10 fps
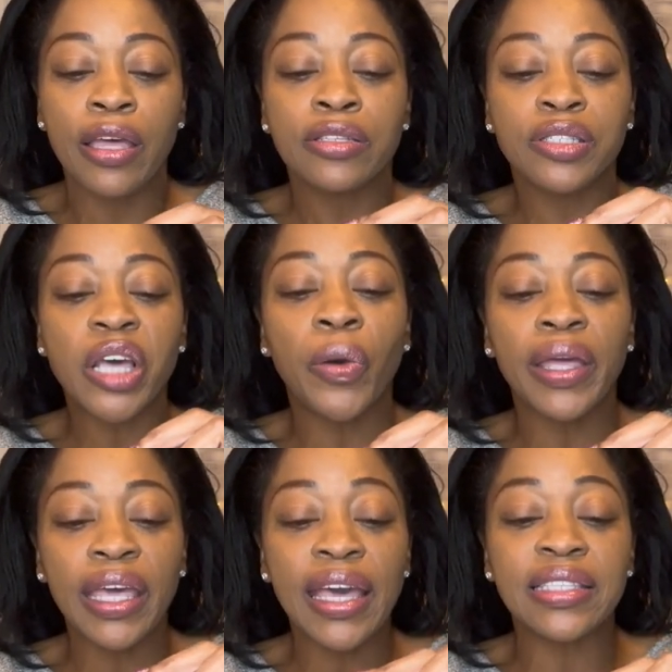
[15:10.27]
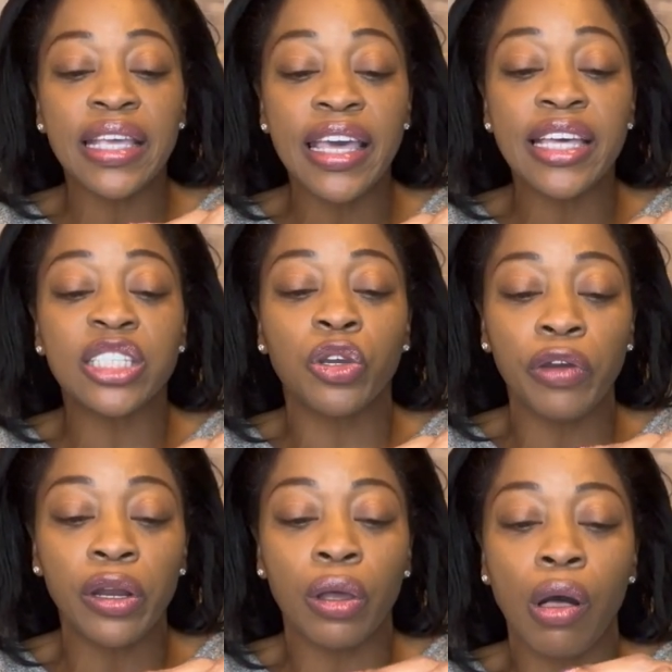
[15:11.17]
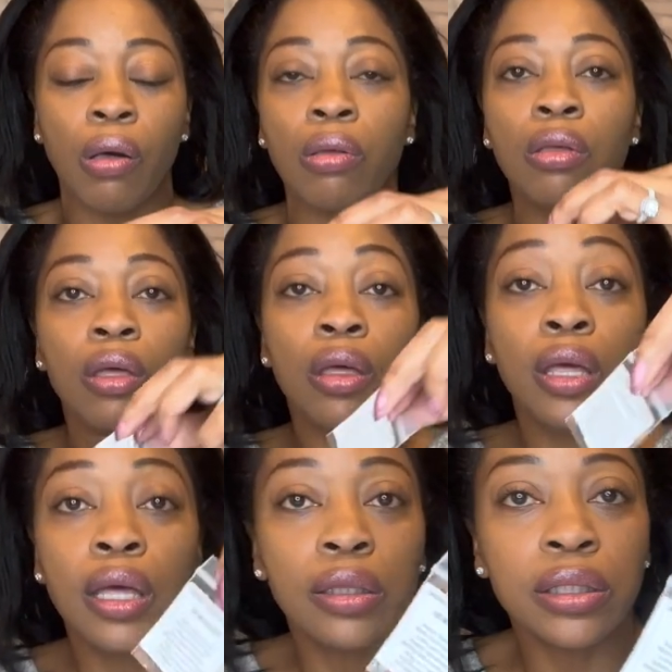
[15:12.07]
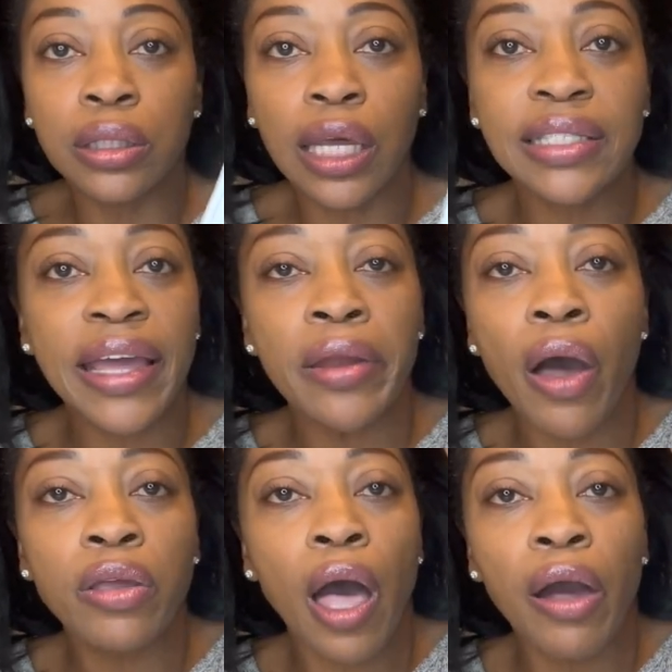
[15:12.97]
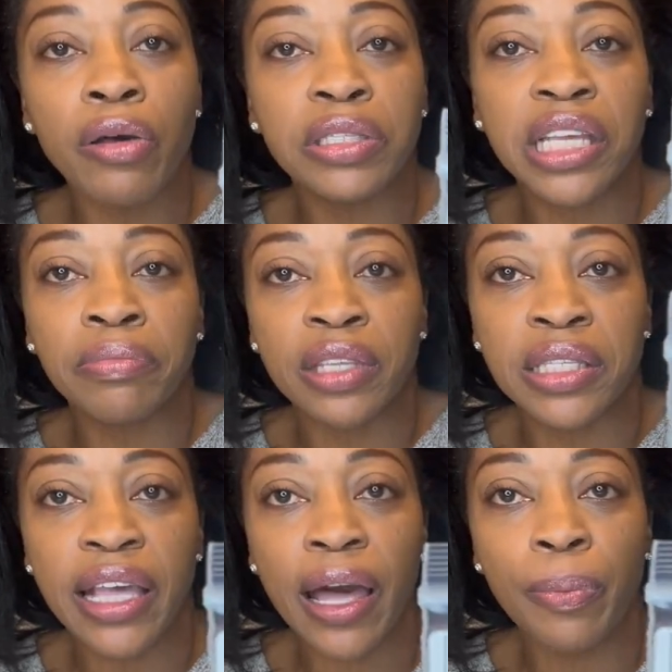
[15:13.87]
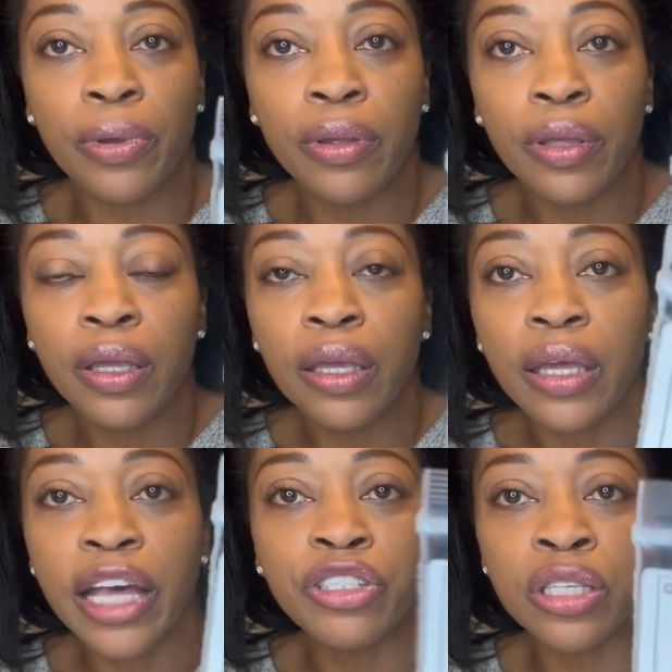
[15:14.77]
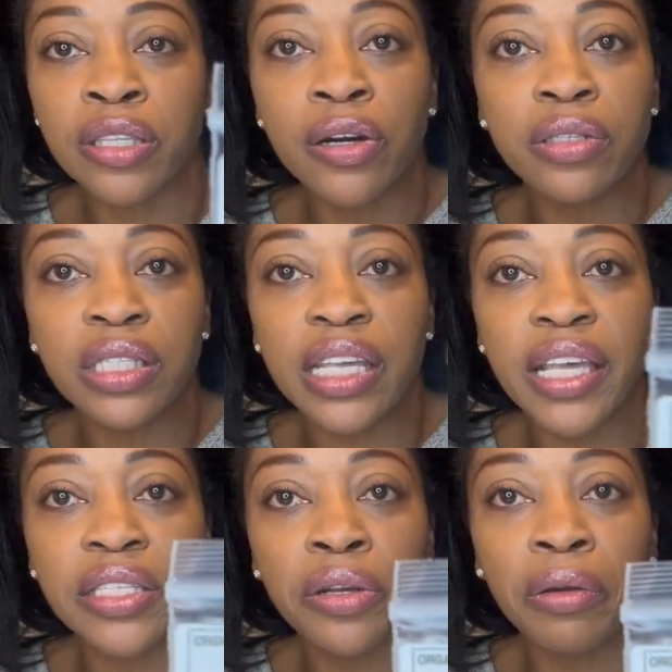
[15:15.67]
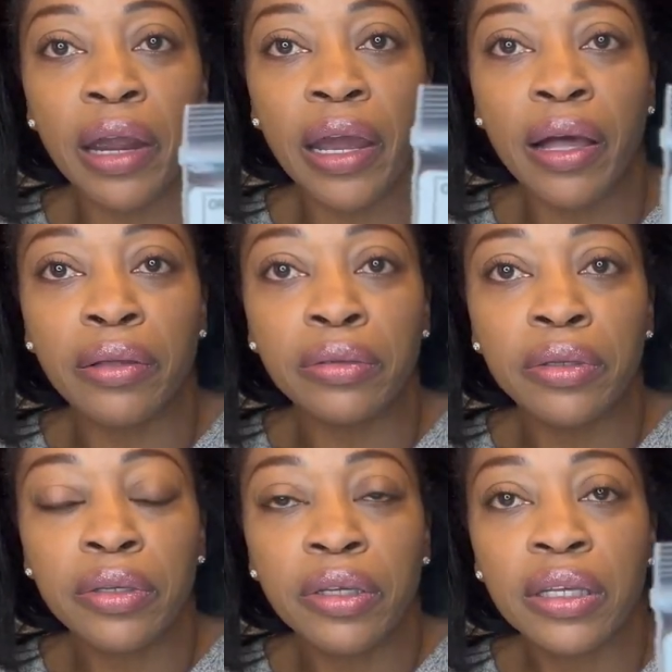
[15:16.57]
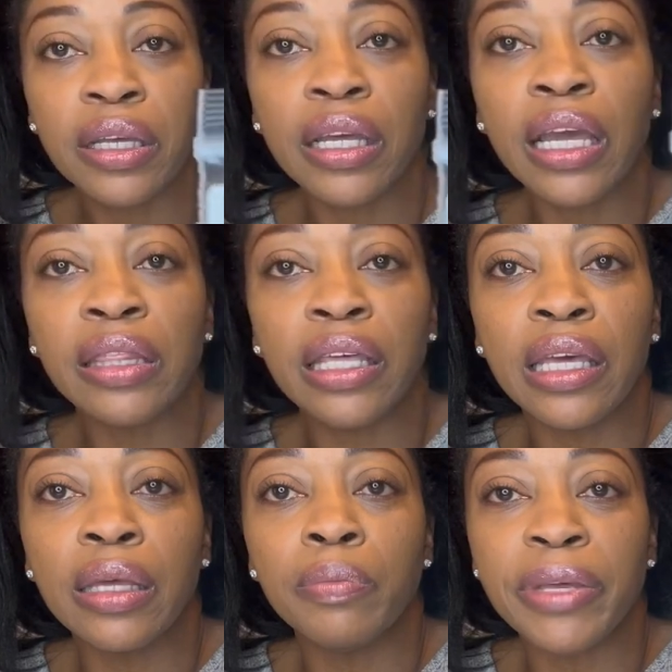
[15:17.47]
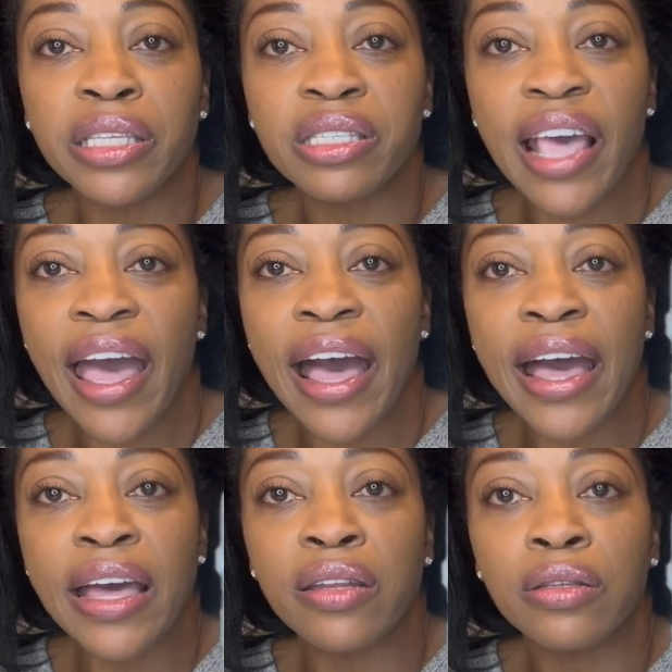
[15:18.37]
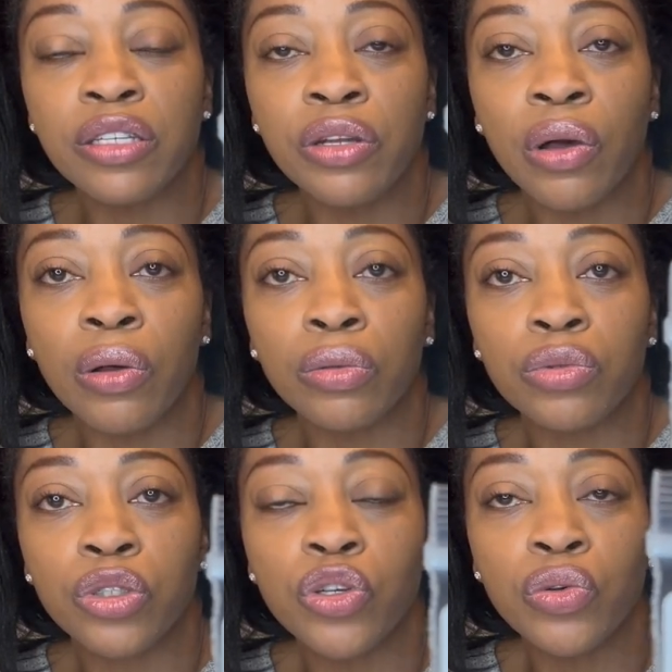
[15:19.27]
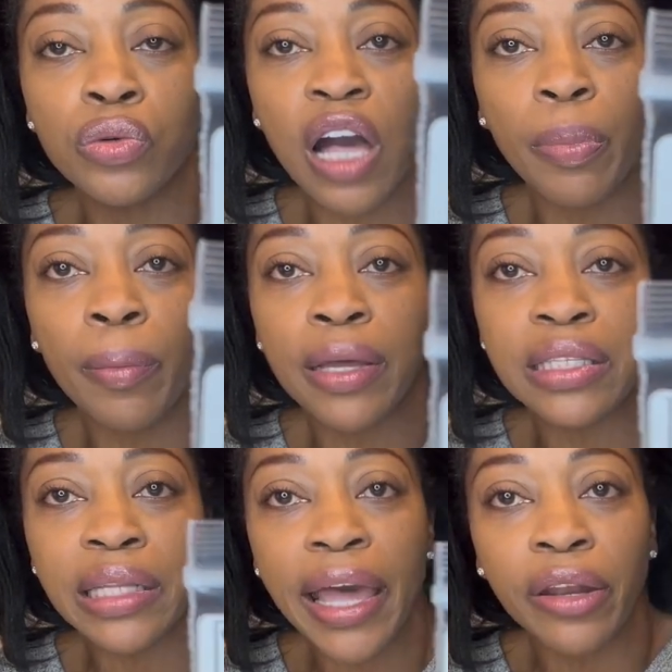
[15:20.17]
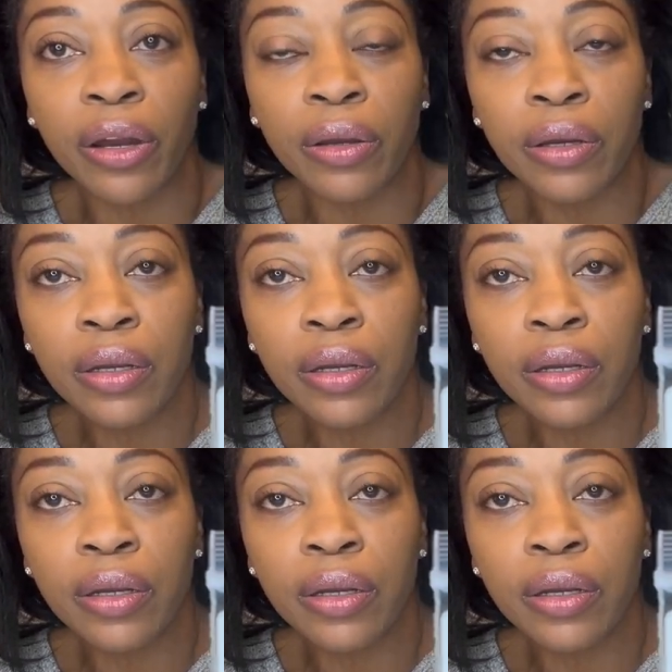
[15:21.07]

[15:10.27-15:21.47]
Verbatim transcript: So it is critical because they know y'all going to skip the step and just throw the seeds in the ground and then be sad, you know, two, a couple of months later.